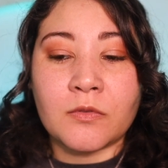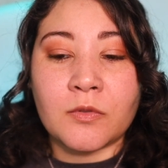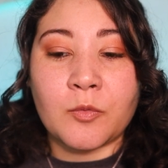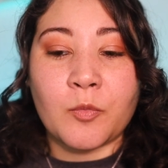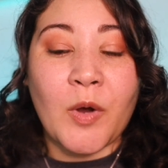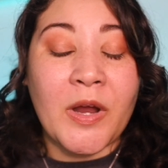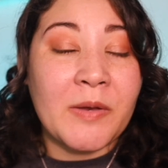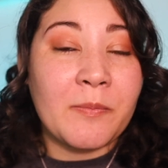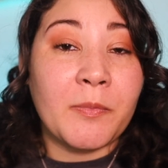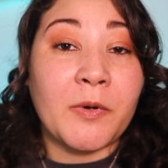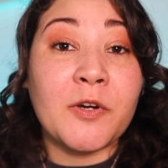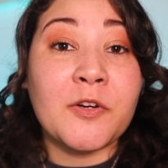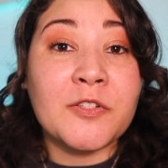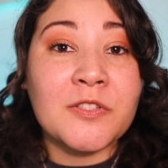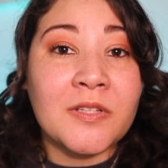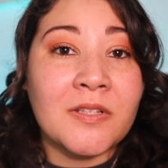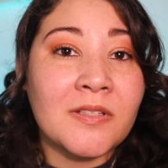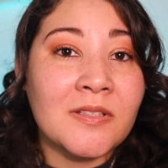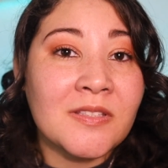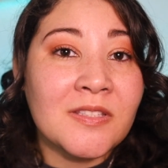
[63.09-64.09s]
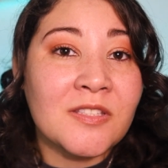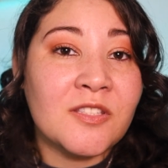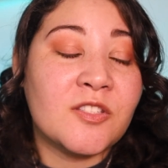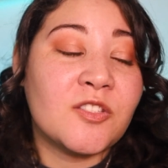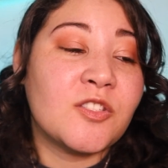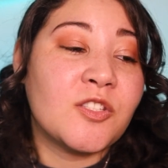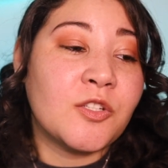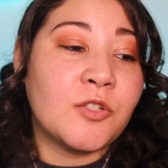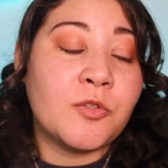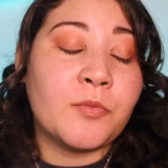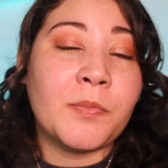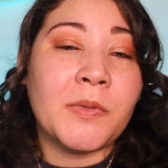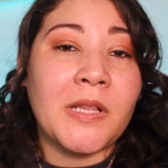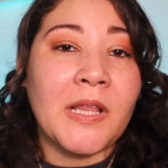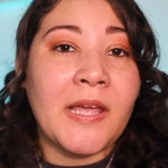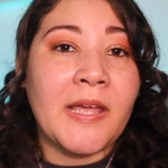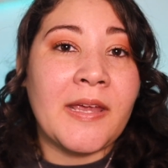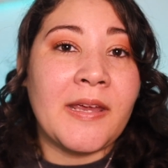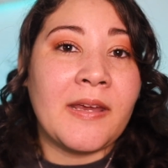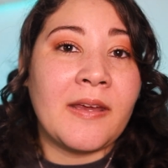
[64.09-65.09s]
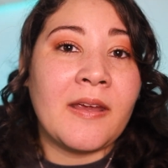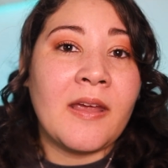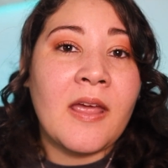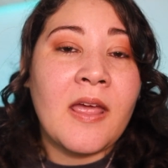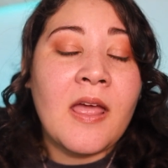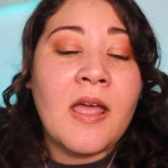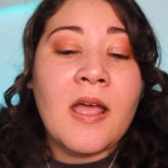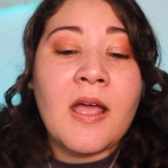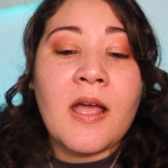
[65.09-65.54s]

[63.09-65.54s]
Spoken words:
white persons to play